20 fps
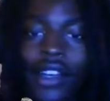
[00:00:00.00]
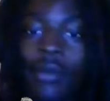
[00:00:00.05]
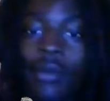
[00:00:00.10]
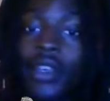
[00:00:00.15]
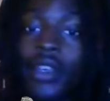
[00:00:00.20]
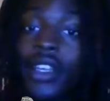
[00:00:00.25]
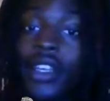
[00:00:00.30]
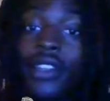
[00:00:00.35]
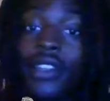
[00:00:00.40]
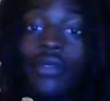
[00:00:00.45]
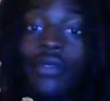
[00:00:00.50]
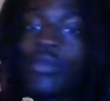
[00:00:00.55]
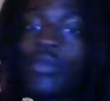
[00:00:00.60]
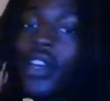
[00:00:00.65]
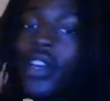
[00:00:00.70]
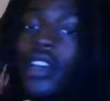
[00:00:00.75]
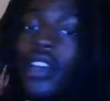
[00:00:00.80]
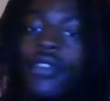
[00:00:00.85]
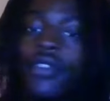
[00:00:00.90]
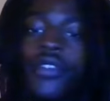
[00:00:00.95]
I mean, that's
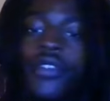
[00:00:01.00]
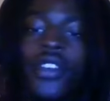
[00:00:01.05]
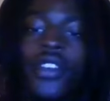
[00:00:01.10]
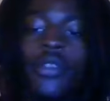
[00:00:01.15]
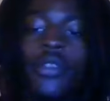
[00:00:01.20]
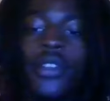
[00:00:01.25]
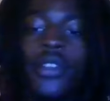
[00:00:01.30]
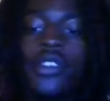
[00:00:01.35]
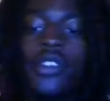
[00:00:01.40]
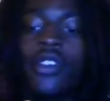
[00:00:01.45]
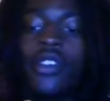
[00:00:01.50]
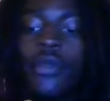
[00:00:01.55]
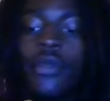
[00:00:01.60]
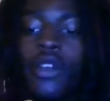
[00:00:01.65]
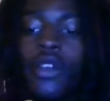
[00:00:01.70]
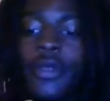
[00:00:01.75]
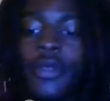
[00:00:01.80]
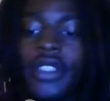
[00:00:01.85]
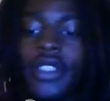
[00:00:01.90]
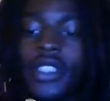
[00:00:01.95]
probably a very emotional
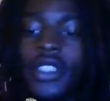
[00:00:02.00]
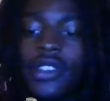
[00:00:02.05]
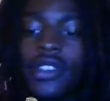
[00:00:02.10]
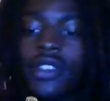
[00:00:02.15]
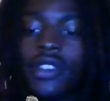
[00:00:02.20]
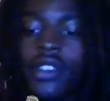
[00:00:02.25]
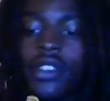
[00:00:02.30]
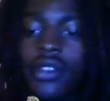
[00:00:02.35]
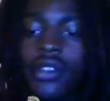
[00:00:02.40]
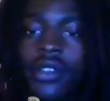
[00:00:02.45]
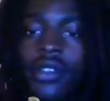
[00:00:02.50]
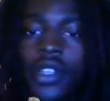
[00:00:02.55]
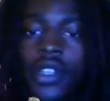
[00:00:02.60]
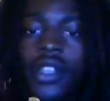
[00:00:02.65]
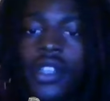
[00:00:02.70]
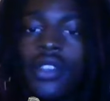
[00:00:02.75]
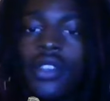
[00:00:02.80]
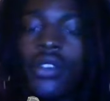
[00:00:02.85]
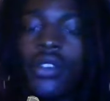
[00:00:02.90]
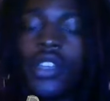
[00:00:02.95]
moment because, you know,
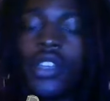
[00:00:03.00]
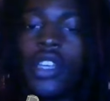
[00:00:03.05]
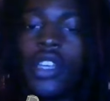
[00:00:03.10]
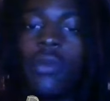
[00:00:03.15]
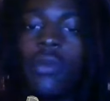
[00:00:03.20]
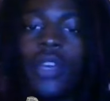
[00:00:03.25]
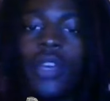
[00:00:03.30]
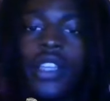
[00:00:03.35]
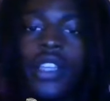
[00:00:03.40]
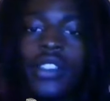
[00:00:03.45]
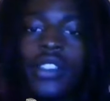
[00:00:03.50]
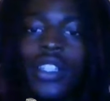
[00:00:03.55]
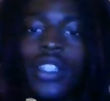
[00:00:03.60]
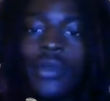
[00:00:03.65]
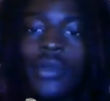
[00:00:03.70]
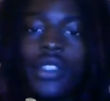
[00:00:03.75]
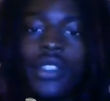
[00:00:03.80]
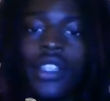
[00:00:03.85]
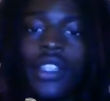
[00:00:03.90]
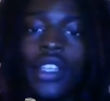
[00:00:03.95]
you're getting back
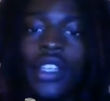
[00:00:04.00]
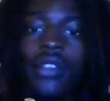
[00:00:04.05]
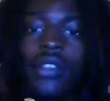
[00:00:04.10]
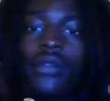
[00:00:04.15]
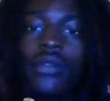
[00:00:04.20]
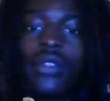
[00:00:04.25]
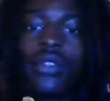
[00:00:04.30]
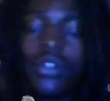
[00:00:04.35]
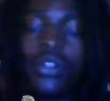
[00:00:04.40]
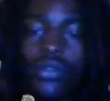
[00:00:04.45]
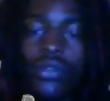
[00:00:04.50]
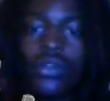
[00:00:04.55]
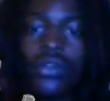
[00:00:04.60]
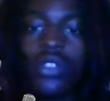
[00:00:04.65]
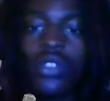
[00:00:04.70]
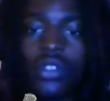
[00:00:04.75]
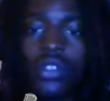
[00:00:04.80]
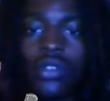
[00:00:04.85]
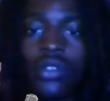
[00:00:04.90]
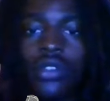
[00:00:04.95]
something that was
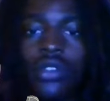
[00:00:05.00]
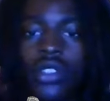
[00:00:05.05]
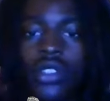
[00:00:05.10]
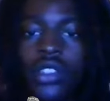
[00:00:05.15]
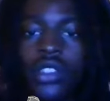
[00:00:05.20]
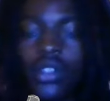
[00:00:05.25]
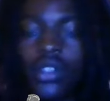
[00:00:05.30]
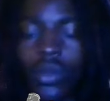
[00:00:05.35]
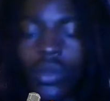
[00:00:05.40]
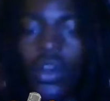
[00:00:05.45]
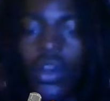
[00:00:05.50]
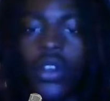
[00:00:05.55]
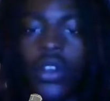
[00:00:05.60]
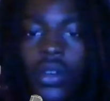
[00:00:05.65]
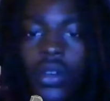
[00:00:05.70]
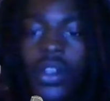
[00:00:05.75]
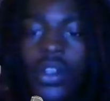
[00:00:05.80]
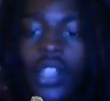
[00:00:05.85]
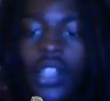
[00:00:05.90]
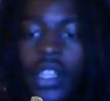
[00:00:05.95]
truly yours and you
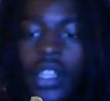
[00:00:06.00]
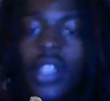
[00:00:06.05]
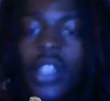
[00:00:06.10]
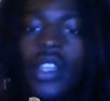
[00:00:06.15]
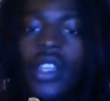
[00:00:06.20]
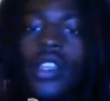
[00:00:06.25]
earned it.